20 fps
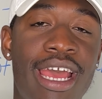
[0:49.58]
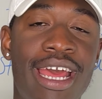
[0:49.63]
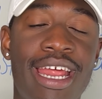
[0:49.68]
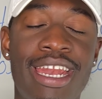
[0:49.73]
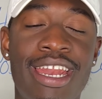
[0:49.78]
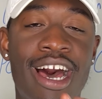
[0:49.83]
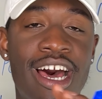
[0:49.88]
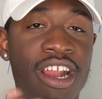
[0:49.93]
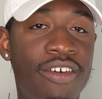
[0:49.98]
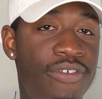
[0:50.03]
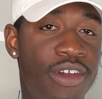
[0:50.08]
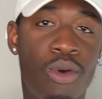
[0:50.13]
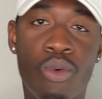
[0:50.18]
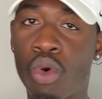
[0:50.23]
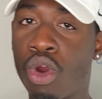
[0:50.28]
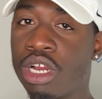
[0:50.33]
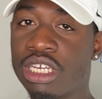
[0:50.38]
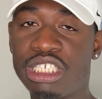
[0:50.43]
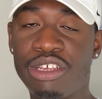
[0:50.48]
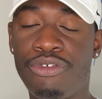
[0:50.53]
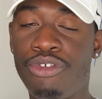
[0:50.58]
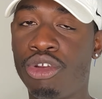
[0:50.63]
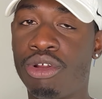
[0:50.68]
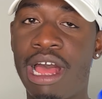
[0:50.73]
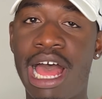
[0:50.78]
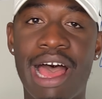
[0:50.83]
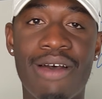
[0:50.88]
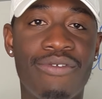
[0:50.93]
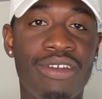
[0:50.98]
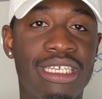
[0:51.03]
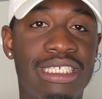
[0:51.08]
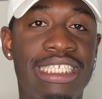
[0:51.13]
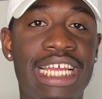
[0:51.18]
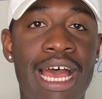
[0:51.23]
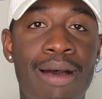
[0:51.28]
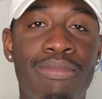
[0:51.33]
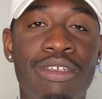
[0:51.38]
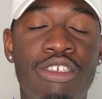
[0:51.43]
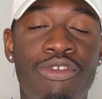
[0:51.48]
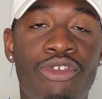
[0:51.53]
none of it works if you don't have an
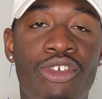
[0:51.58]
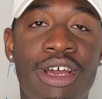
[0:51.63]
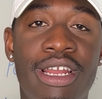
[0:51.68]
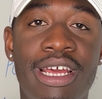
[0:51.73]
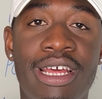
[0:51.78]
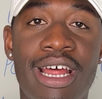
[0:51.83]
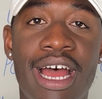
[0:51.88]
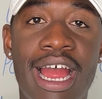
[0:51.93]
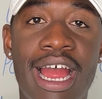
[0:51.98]
established front end, all